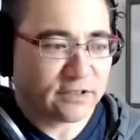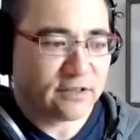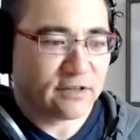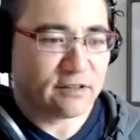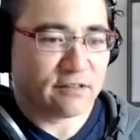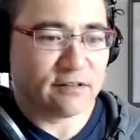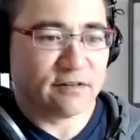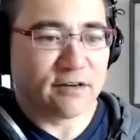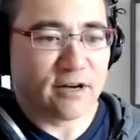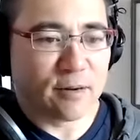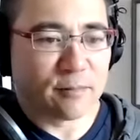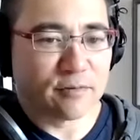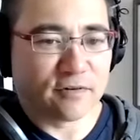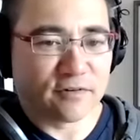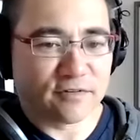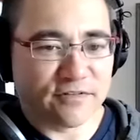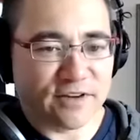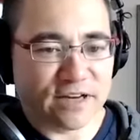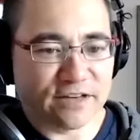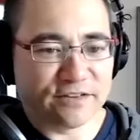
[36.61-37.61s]
the number of
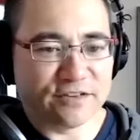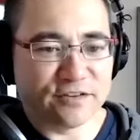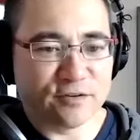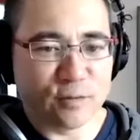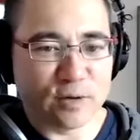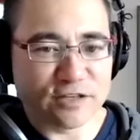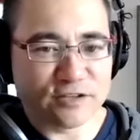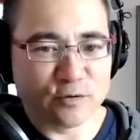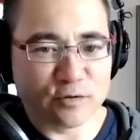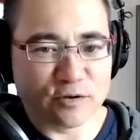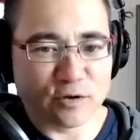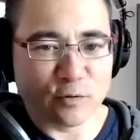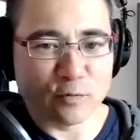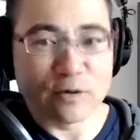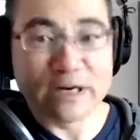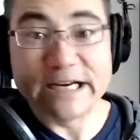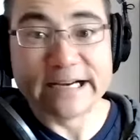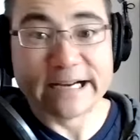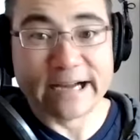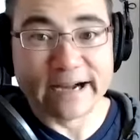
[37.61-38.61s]
events you went to an
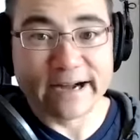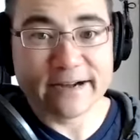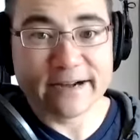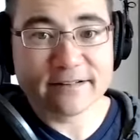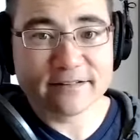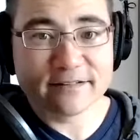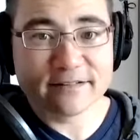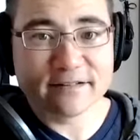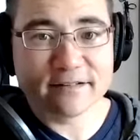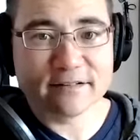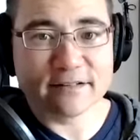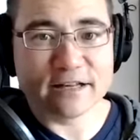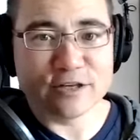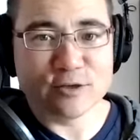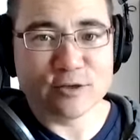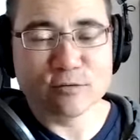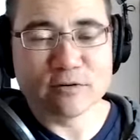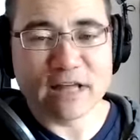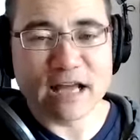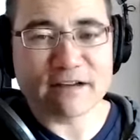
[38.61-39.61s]
arena that you
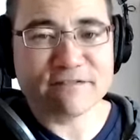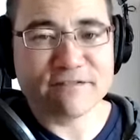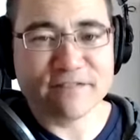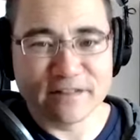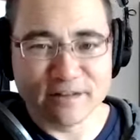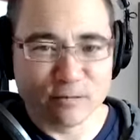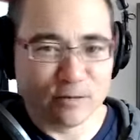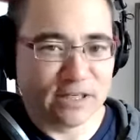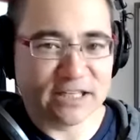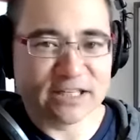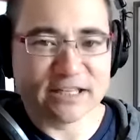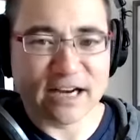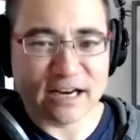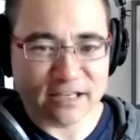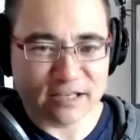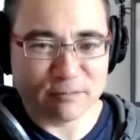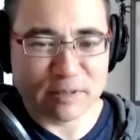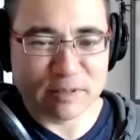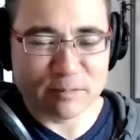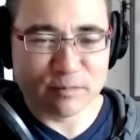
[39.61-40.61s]
left feeling really connected
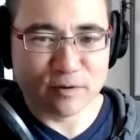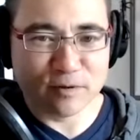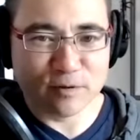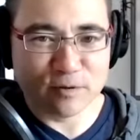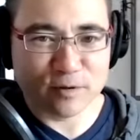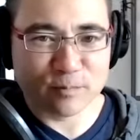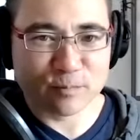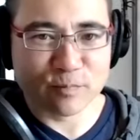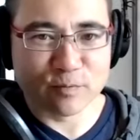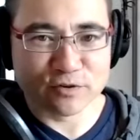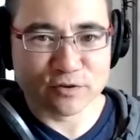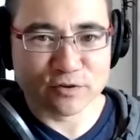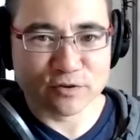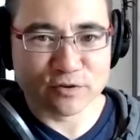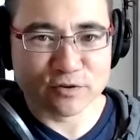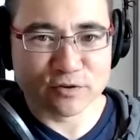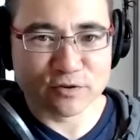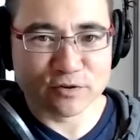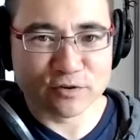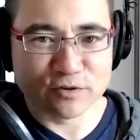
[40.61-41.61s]
to people was
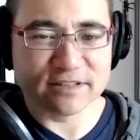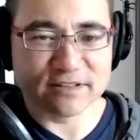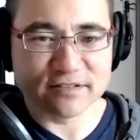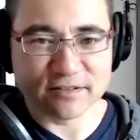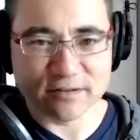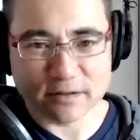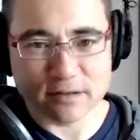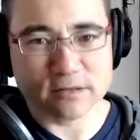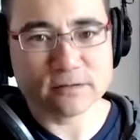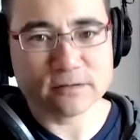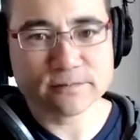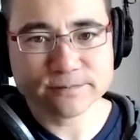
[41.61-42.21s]
approximately 0.